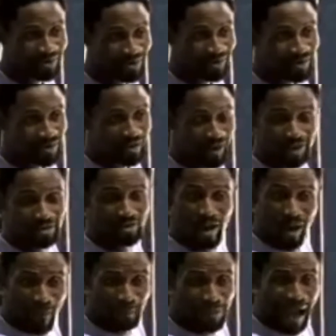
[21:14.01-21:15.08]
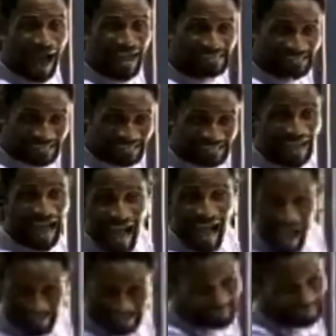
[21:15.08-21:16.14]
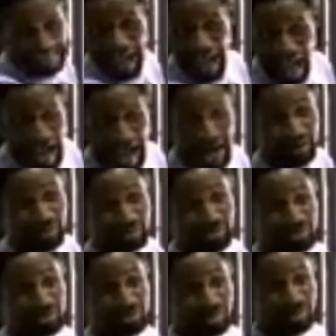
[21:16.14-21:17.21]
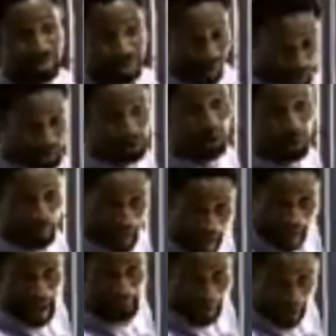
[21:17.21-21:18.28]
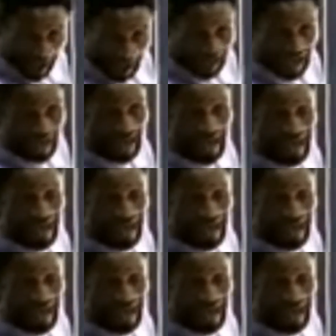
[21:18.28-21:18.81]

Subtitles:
On your basa sao or your bapa.